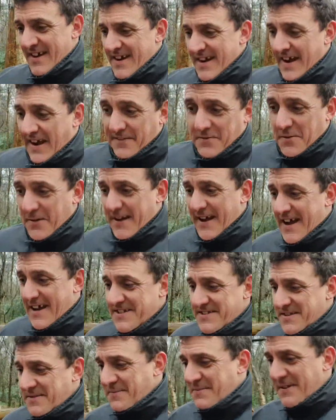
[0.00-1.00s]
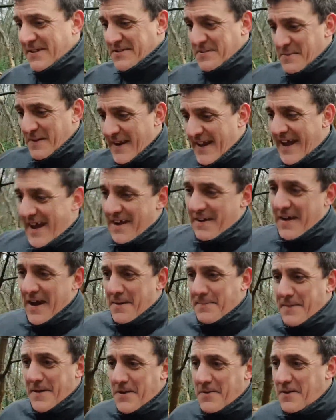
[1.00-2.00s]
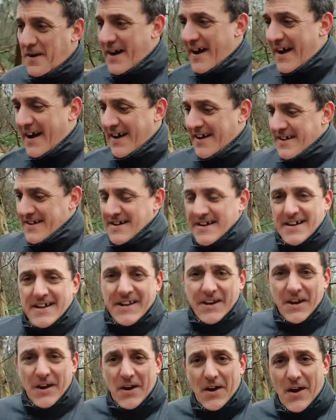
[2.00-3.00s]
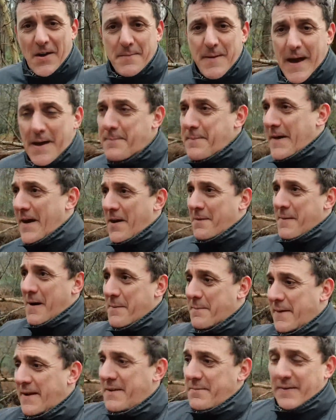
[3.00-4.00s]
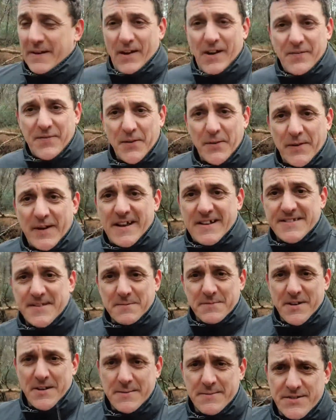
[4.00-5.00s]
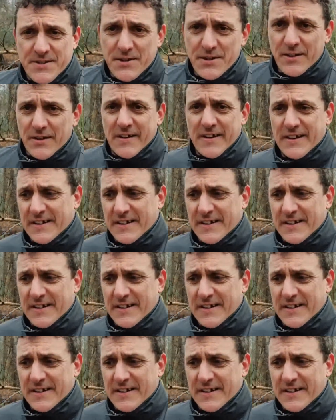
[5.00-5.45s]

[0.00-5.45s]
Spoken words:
everyone has them, doesn't matter how happy you are. You know, I'm happy, I'm upbeat, but I feel down sometimes too.